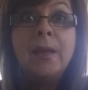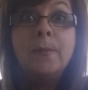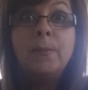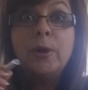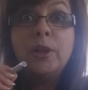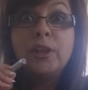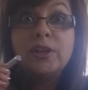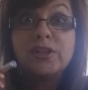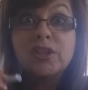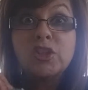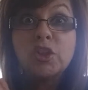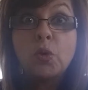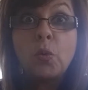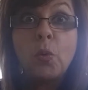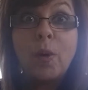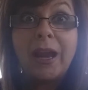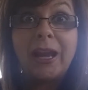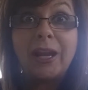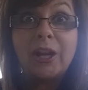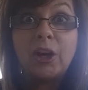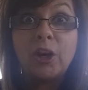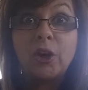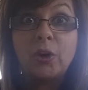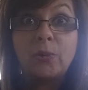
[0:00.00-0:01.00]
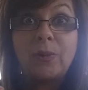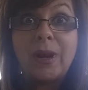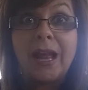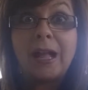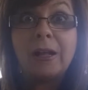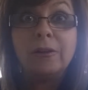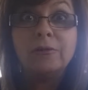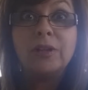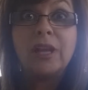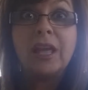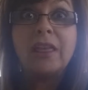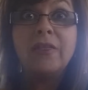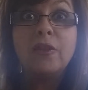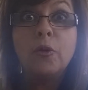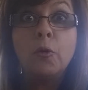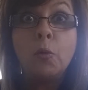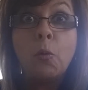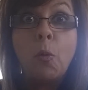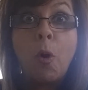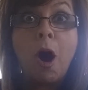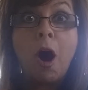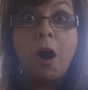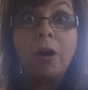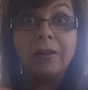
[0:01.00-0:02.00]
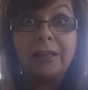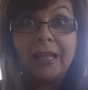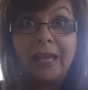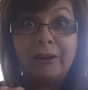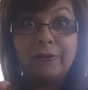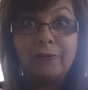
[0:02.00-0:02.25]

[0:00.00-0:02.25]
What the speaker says: put a square around the wall